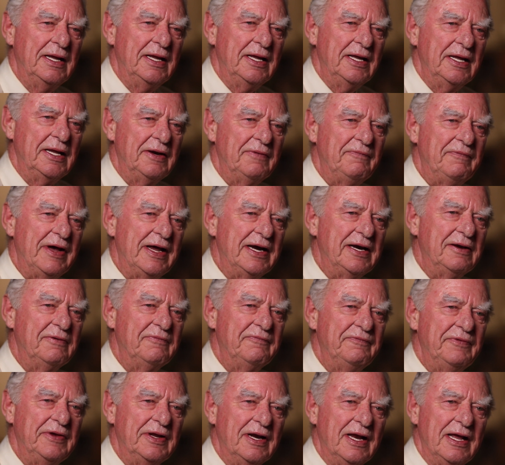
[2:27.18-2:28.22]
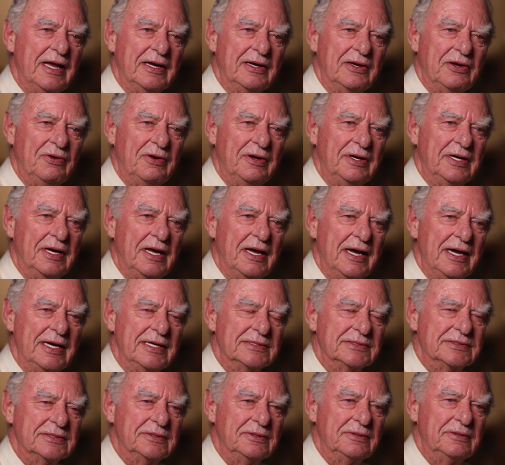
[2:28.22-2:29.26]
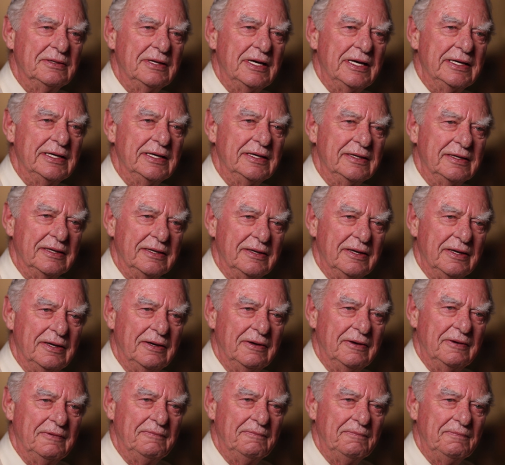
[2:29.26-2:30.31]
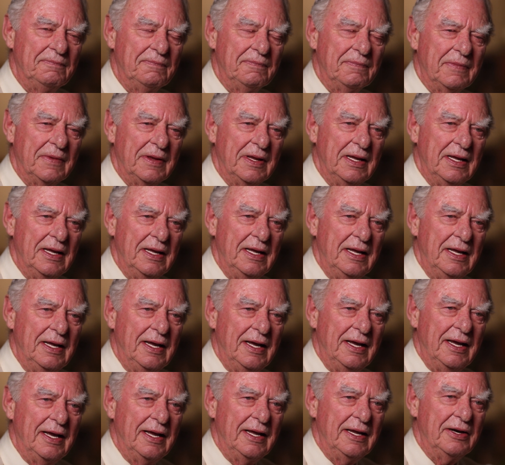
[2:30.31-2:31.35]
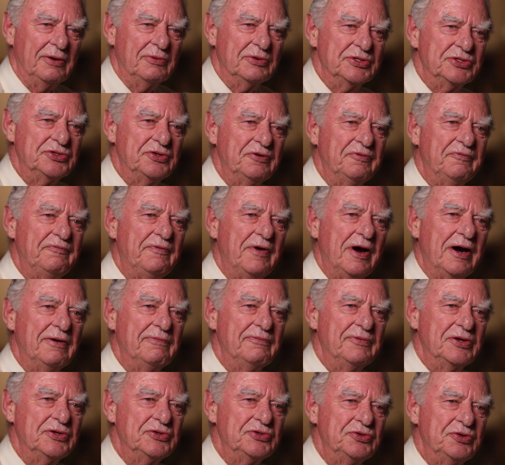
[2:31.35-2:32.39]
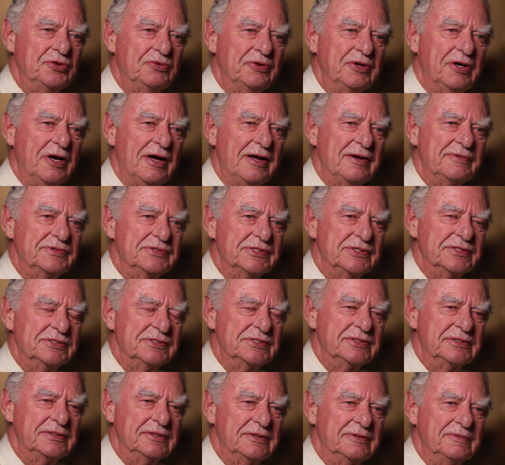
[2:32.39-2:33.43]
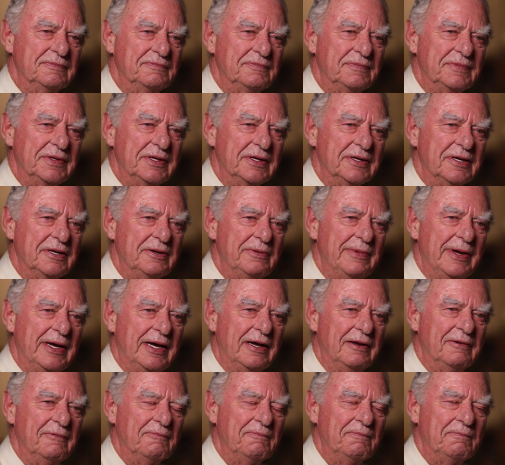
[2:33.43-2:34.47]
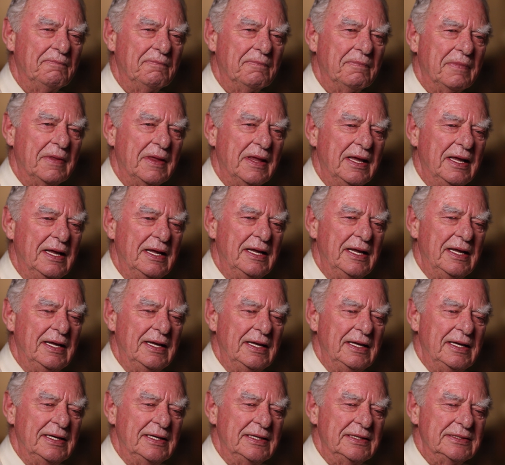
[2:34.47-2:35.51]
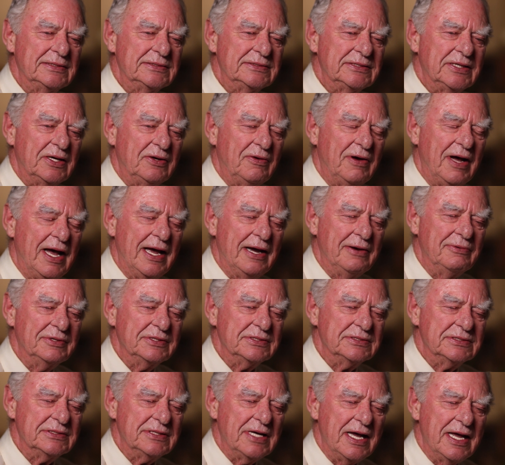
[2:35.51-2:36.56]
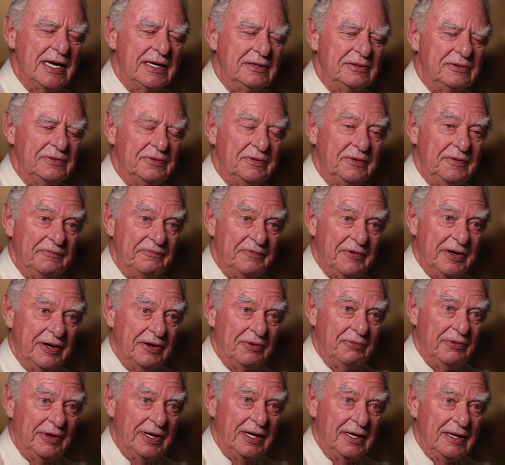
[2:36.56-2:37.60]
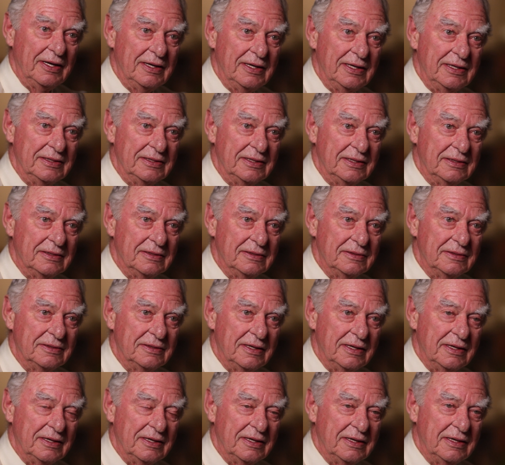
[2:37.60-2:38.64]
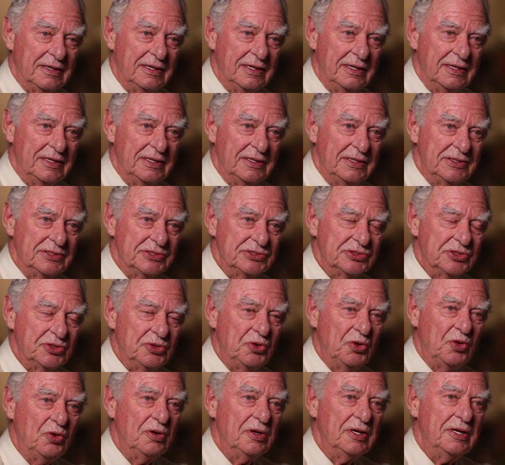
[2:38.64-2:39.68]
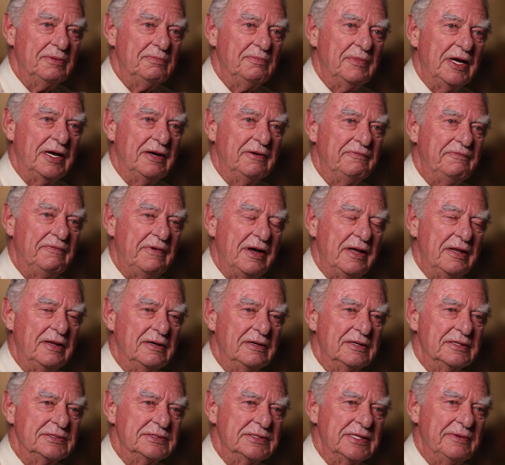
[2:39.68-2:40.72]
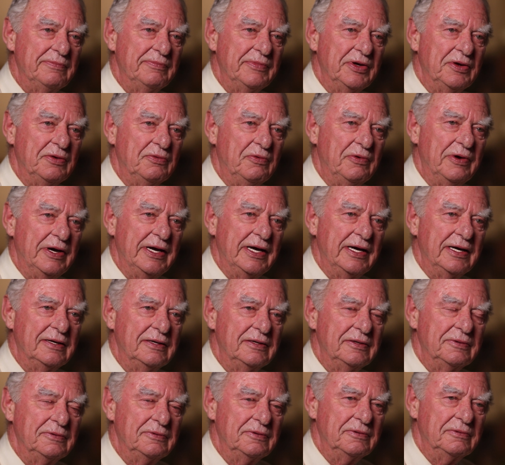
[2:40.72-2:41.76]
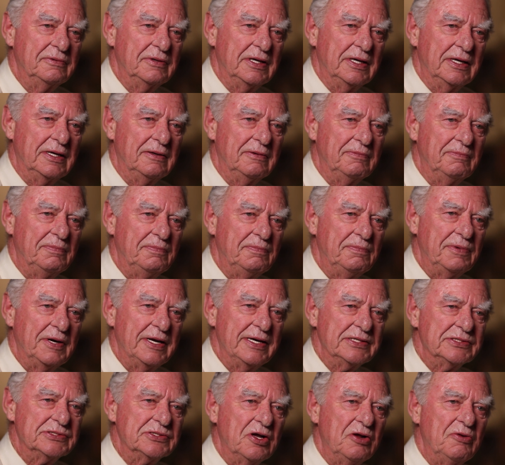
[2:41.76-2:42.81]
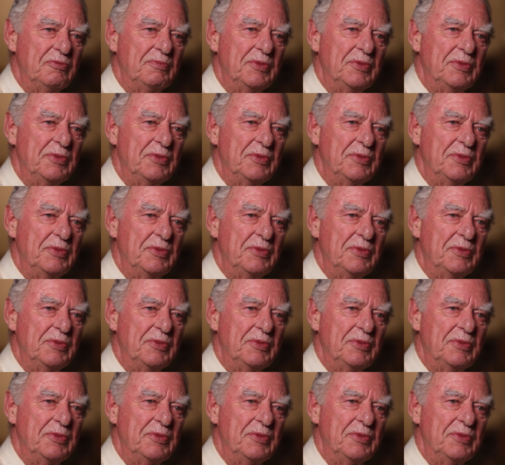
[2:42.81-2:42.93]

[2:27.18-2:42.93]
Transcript: and if I didn't feel like going to high school, I didn't go. And it was too far for the truant officers to come out. So I was not doing very well in school, and my father sent me away to a place called